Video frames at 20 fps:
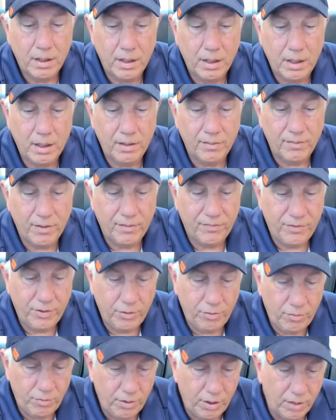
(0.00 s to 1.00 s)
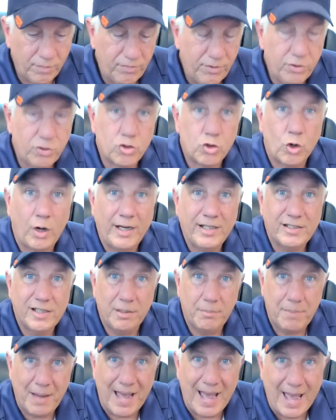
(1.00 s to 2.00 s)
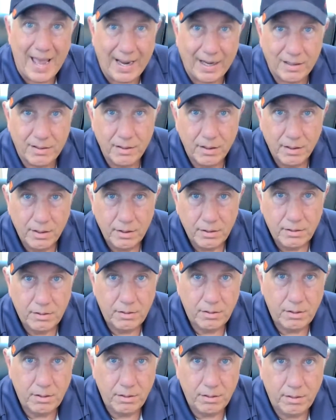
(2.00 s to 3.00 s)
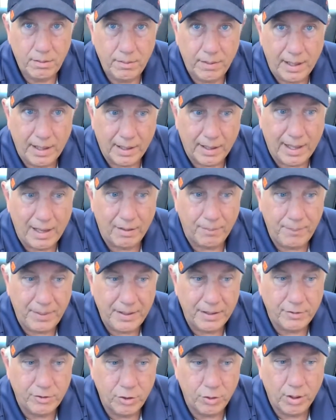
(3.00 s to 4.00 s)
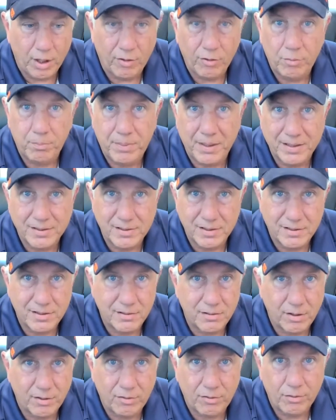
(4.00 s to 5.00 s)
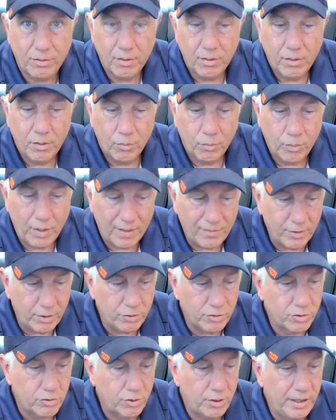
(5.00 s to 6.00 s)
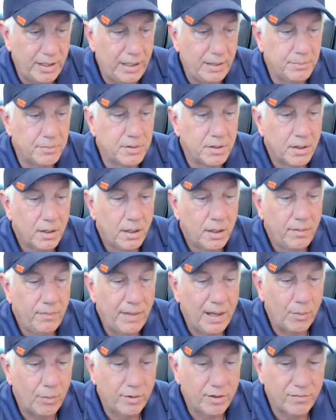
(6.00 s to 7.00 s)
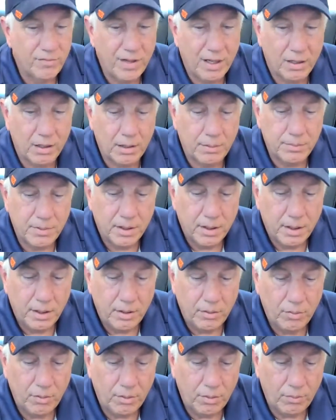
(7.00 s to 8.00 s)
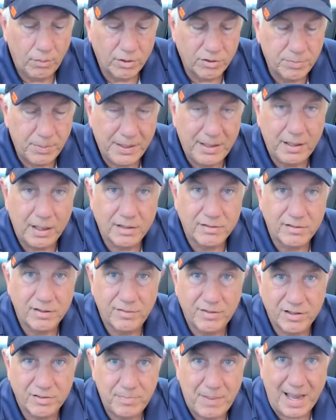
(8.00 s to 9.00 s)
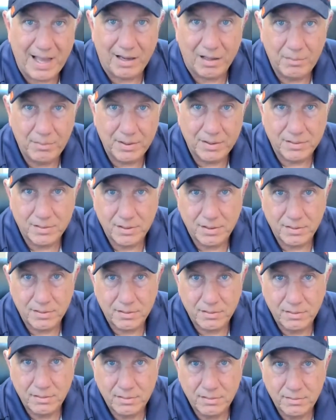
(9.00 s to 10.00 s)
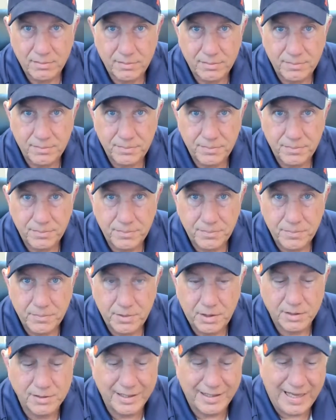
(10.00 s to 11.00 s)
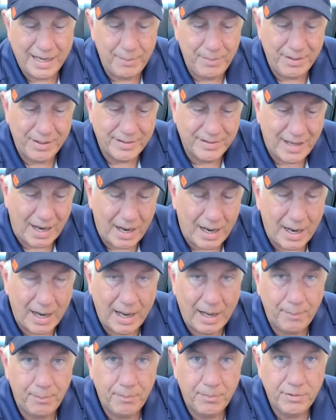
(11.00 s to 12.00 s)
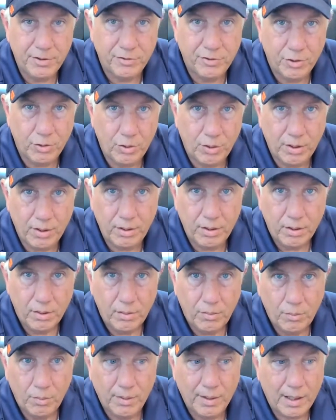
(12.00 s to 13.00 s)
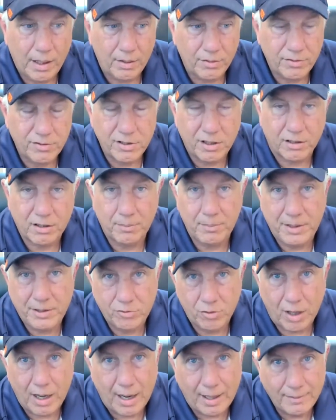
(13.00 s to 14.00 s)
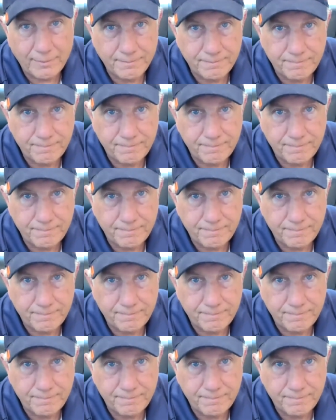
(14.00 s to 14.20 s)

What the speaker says: if you trace it back, that allowed me to do it. Other businesses, other revenue streams that were developed was because of this pallet business, because it gave me the time to do it without sucking me dry,